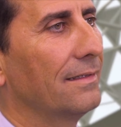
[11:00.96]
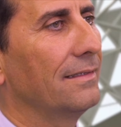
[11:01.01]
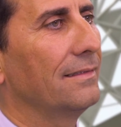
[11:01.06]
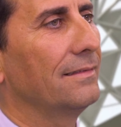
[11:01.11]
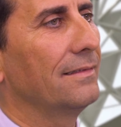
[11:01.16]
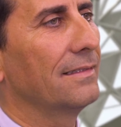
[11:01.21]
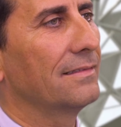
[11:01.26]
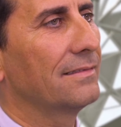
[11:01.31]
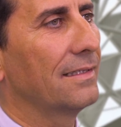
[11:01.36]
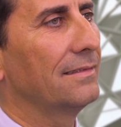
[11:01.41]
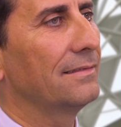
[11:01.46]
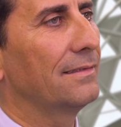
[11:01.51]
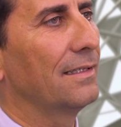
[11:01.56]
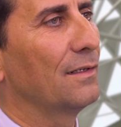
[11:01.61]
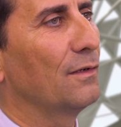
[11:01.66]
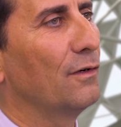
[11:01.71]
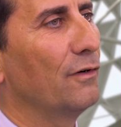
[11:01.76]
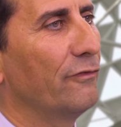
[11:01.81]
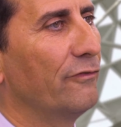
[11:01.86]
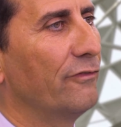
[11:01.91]
in the
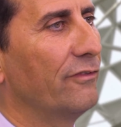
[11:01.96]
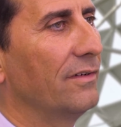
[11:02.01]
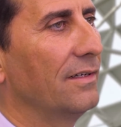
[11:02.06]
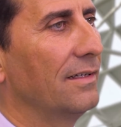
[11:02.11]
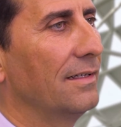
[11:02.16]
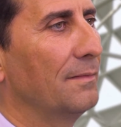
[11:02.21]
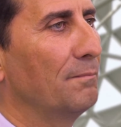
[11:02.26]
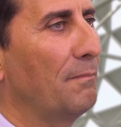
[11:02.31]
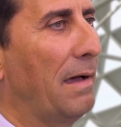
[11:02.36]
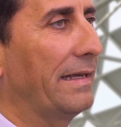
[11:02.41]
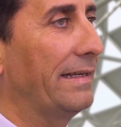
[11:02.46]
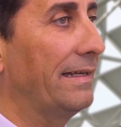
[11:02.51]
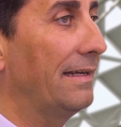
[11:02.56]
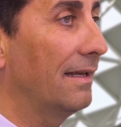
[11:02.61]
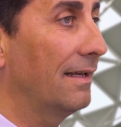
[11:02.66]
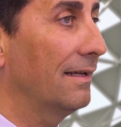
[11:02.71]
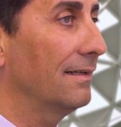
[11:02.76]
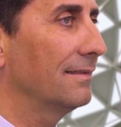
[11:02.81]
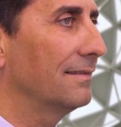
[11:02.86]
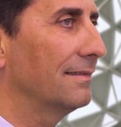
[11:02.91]
center of
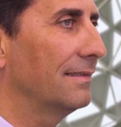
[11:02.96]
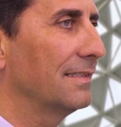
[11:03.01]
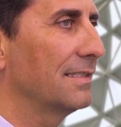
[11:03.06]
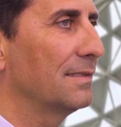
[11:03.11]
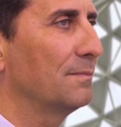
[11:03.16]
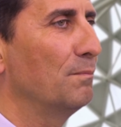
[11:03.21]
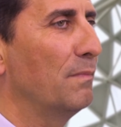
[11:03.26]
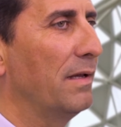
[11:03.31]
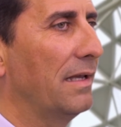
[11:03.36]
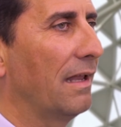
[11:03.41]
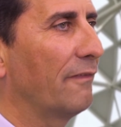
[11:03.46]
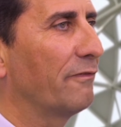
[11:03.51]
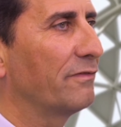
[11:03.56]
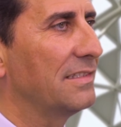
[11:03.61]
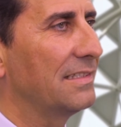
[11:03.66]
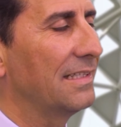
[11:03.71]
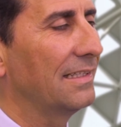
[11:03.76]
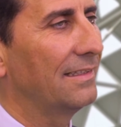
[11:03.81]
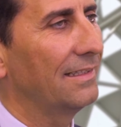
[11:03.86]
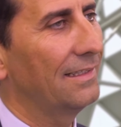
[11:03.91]
Manila, this
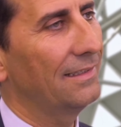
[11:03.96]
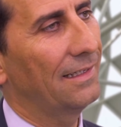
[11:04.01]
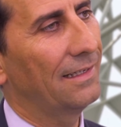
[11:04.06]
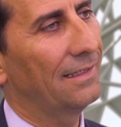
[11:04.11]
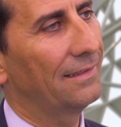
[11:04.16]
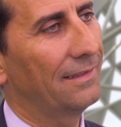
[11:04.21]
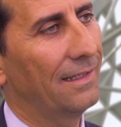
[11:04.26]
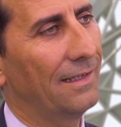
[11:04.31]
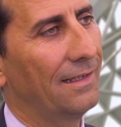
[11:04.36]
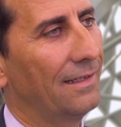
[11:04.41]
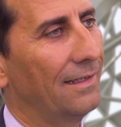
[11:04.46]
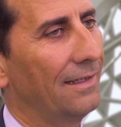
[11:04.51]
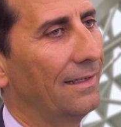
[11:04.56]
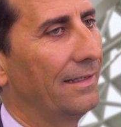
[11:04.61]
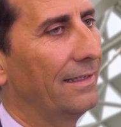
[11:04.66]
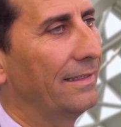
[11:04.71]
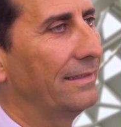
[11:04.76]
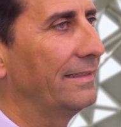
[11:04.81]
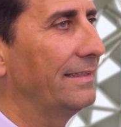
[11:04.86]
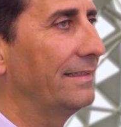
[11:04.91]
beloved city, and
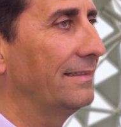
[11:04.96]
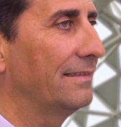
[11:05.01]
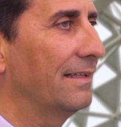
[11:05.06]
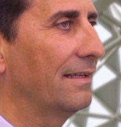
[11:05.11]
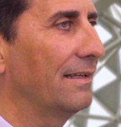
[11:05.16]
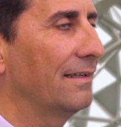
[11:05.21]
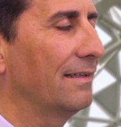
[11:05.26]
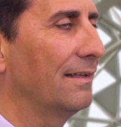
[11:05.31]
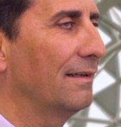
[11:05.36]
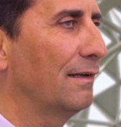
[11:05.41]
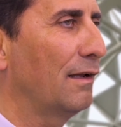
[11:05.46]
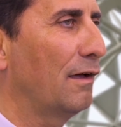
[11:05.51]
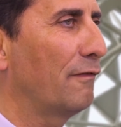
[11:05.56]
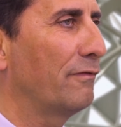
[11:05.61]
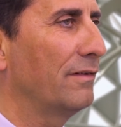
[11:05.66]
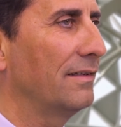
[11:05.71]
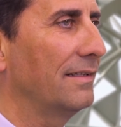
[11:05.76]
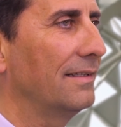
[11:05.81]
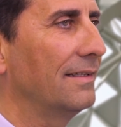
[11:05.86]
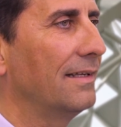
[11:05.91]
in the
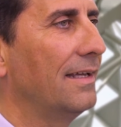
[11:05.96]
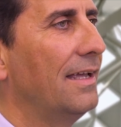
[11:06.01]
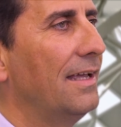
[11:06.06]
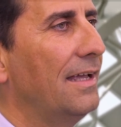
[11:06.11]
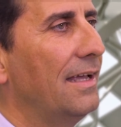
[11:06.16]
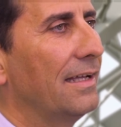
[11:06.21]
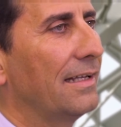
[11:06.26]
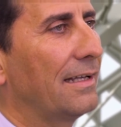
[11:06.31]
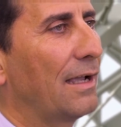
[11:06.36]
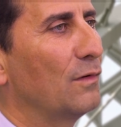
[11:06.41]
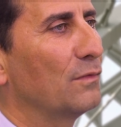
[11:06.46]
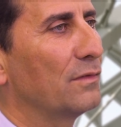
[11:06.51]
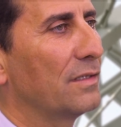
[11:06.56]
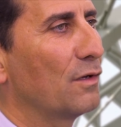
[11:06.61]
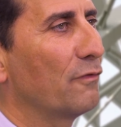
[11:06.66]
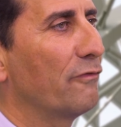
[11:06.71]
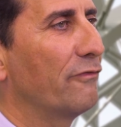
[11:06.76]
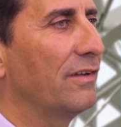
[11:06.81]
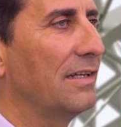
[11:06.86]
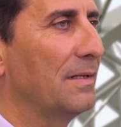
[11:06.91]
lovely
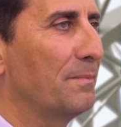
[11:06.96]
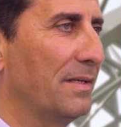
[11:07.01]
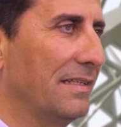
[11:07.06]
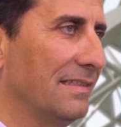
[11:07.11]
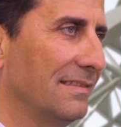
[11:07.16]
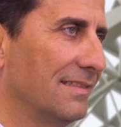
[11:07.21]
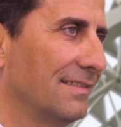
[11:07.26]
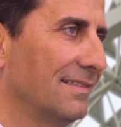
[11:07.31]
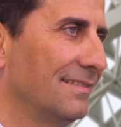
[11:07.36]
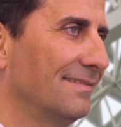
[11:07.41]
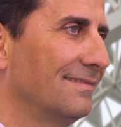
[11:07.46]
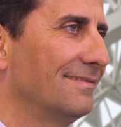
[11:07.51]
country of Philippines.